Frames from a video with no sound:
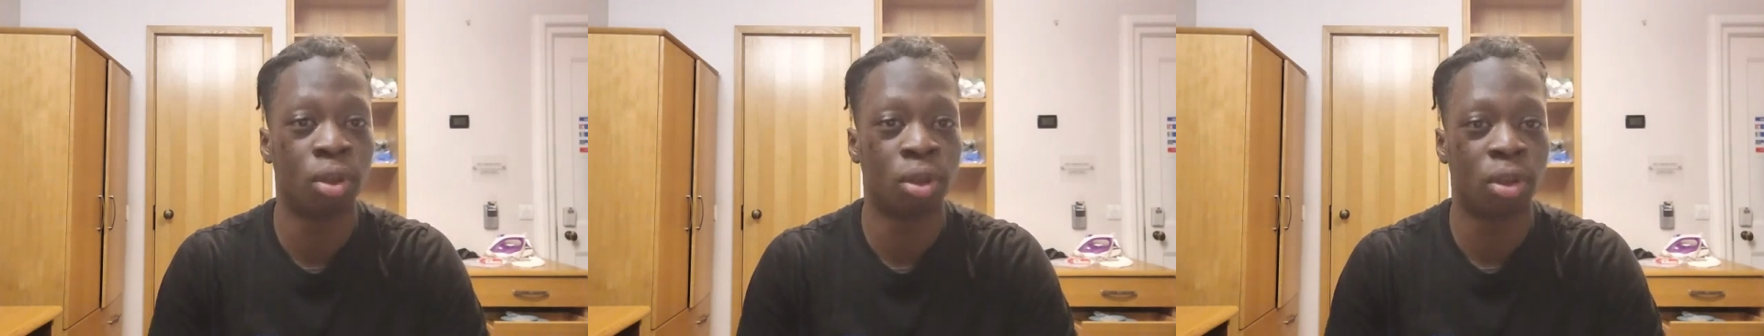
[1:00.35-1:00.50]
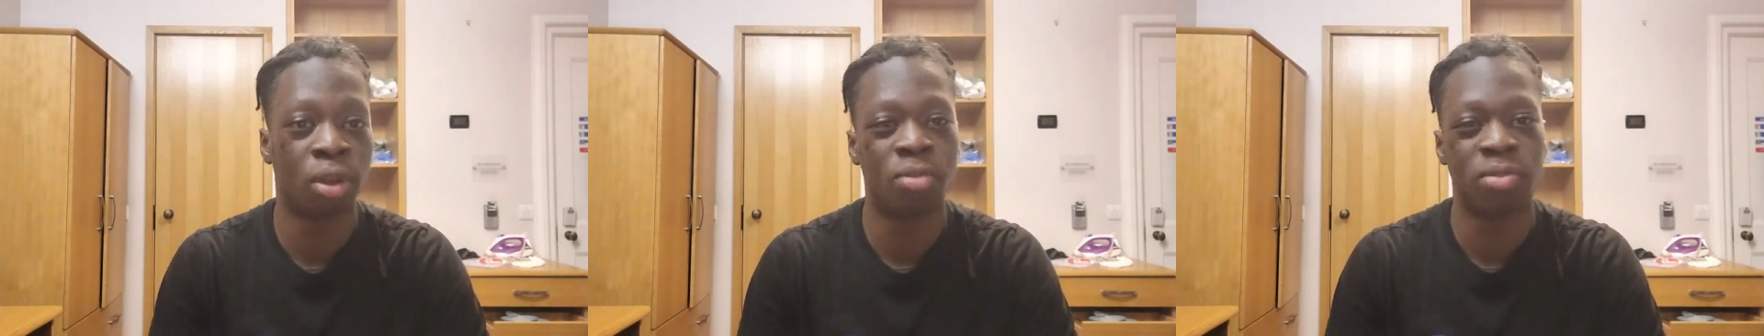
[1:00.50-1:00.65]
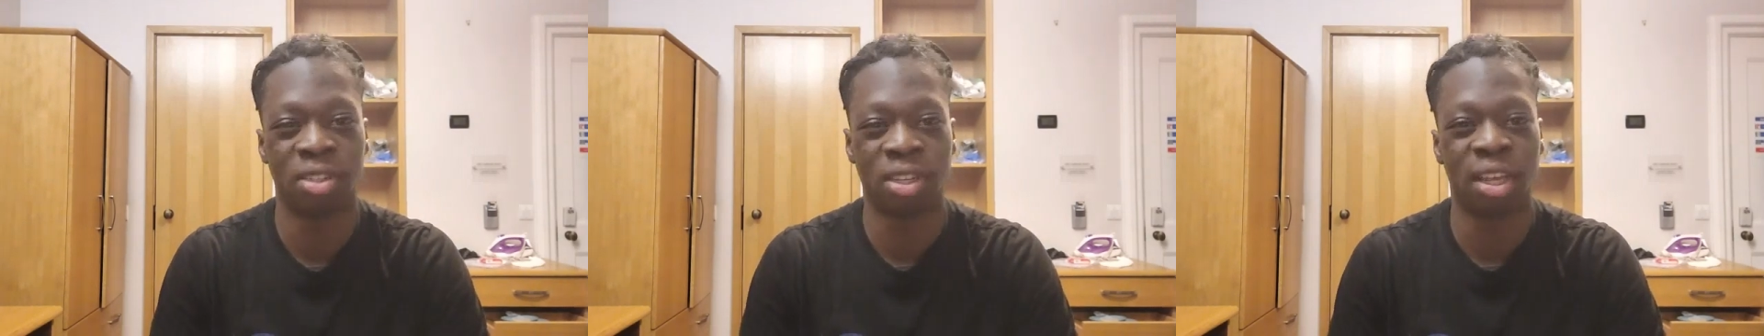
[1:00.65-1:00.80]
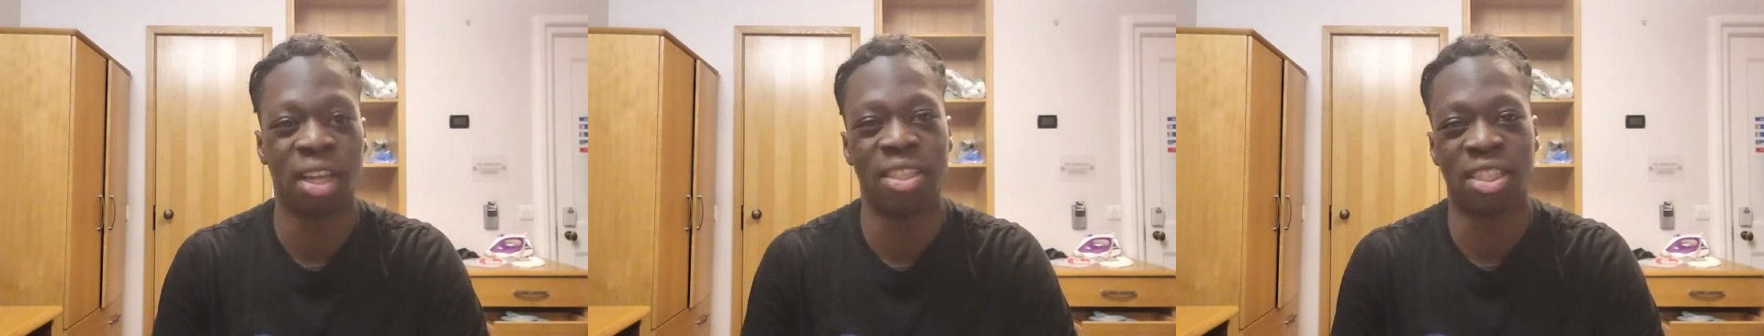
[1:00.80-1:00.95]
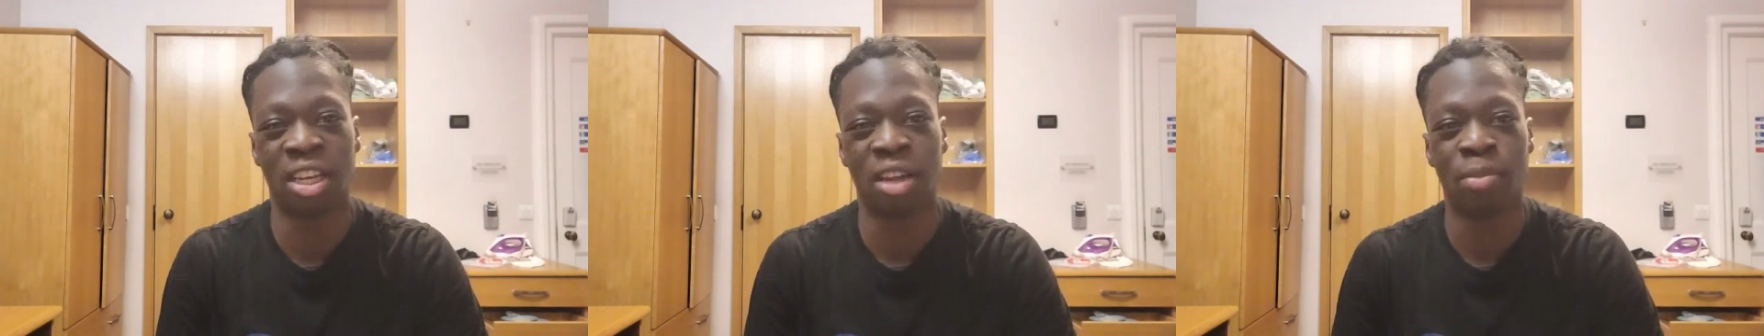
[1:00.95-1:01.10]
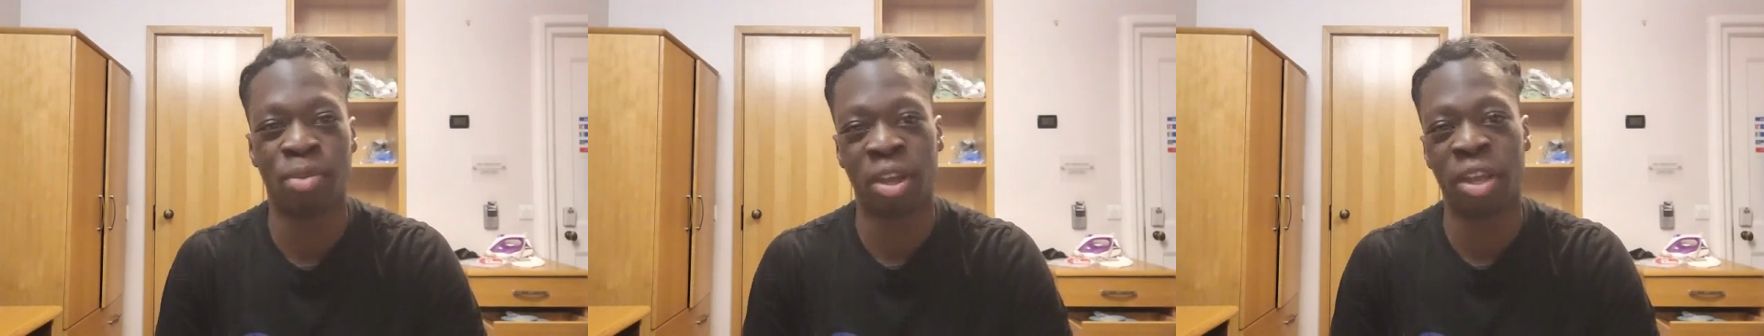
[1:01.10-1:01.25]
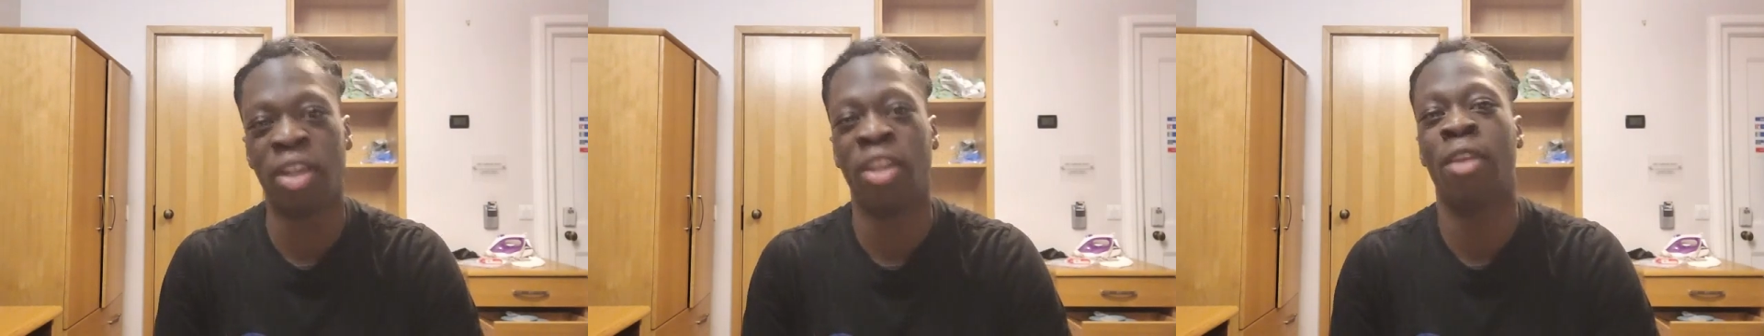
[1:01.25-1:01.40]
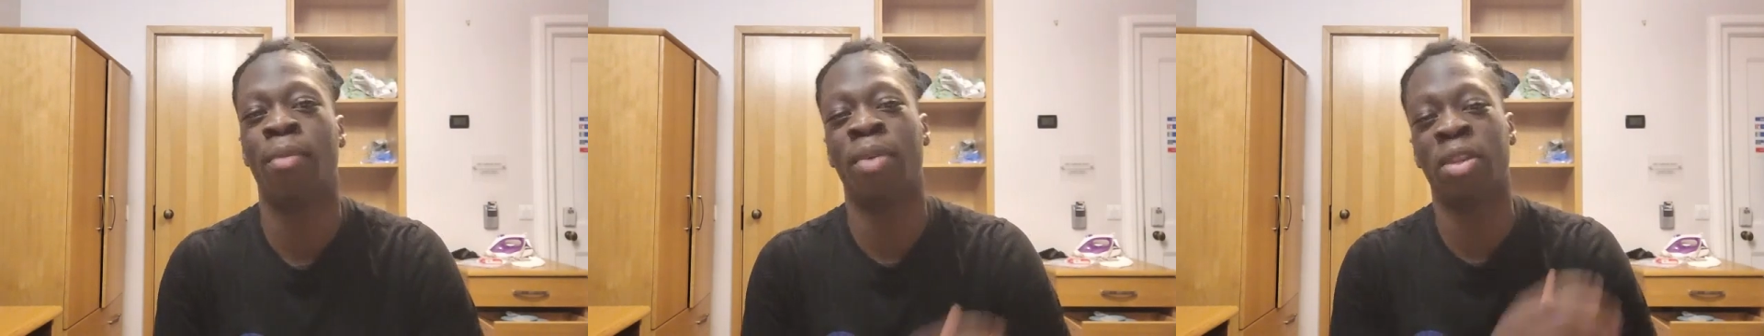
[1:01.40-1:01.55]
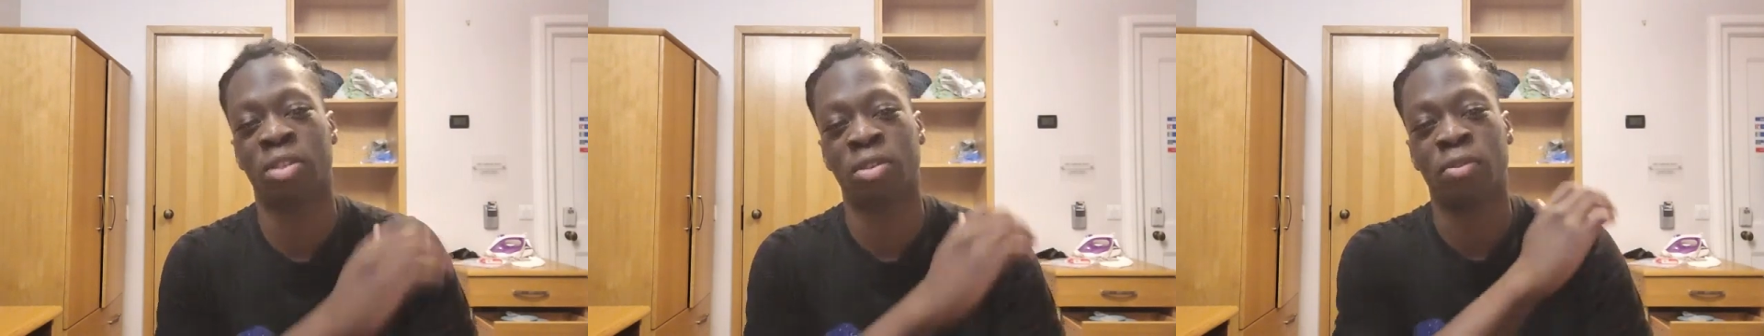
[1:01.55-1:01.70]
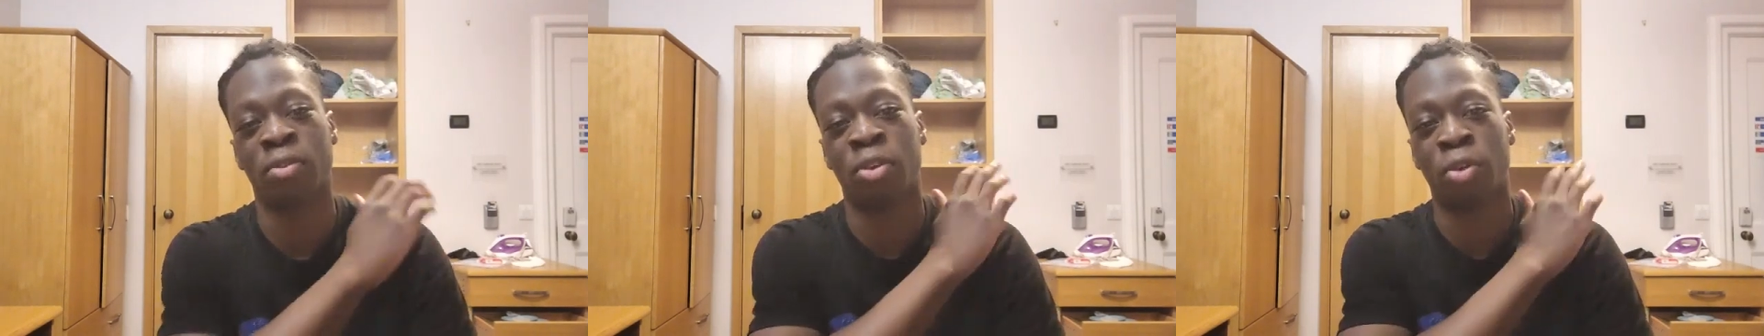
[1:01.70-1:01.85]
obviously I celebrated, gave
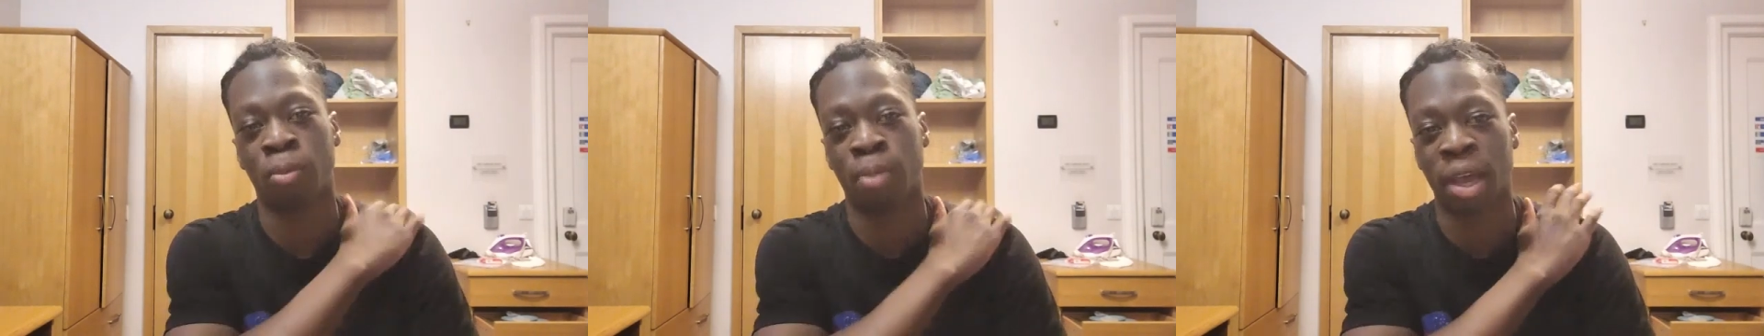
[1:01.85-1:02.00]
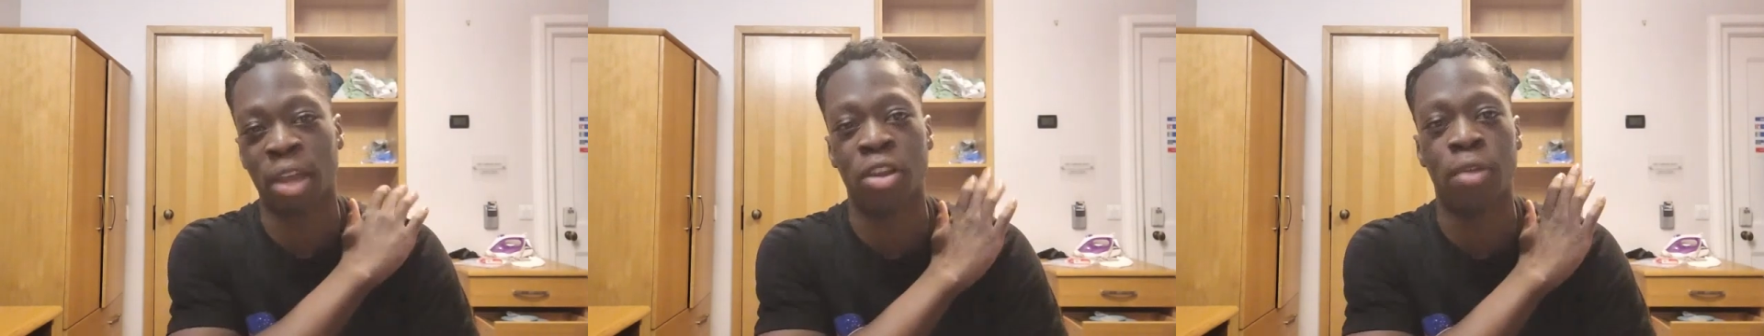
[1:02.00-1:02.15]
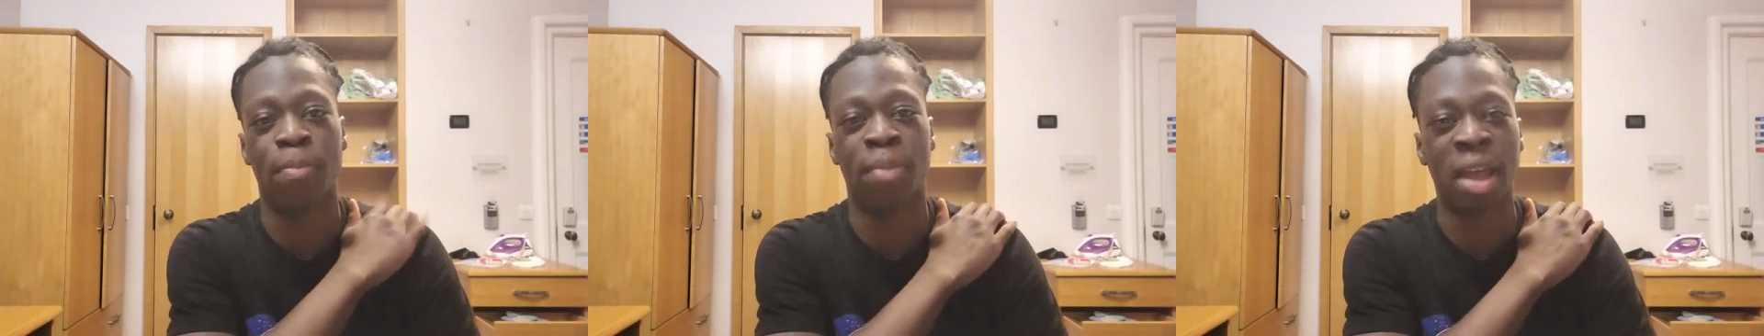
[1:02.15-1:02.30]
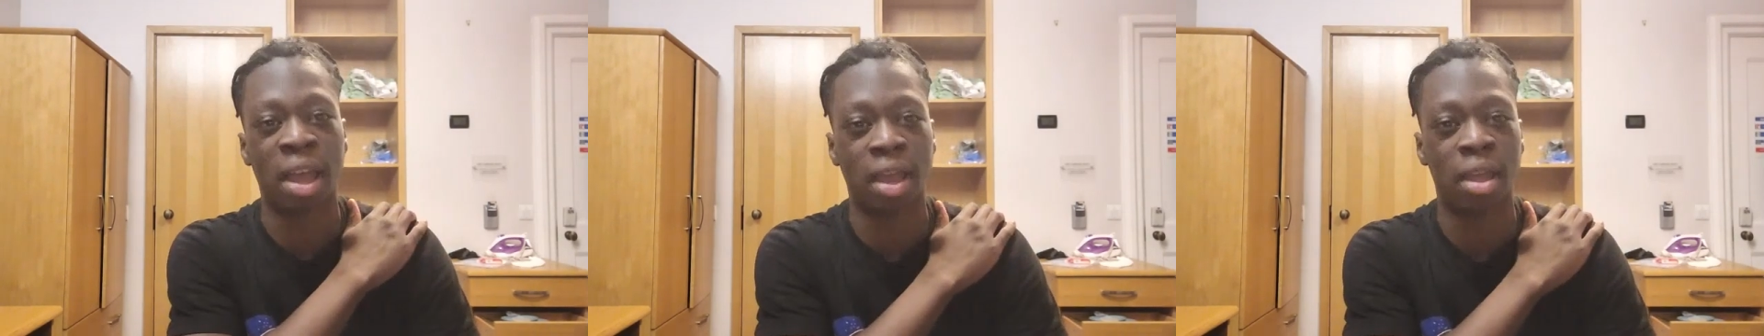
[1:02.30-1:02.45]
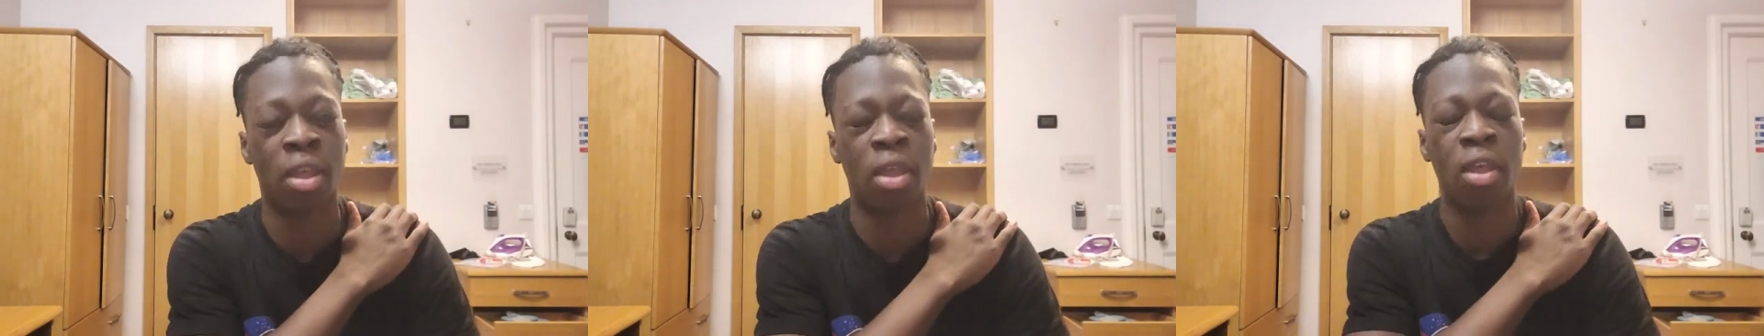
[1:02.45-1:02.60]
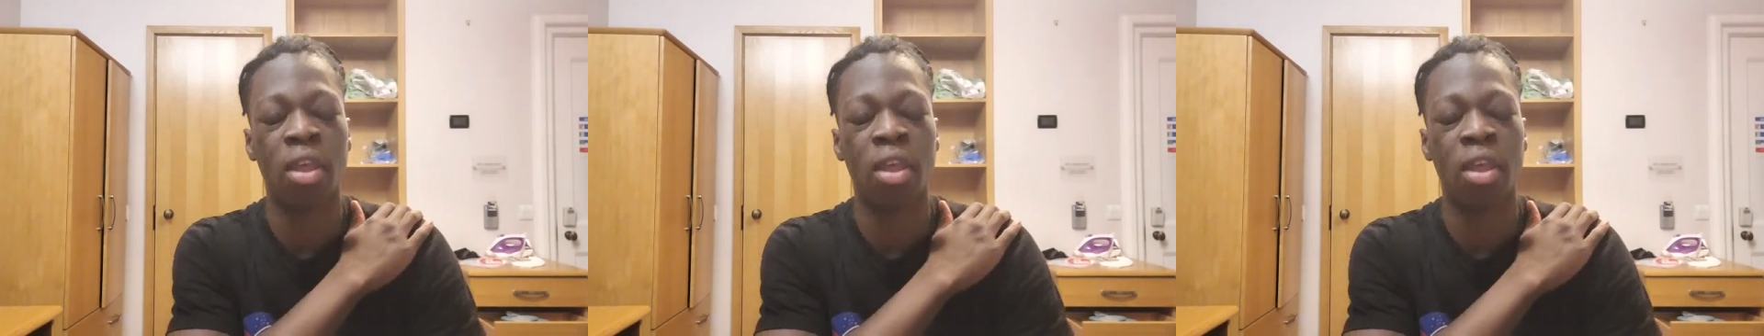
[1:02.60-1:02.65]
myself a little pat on the back.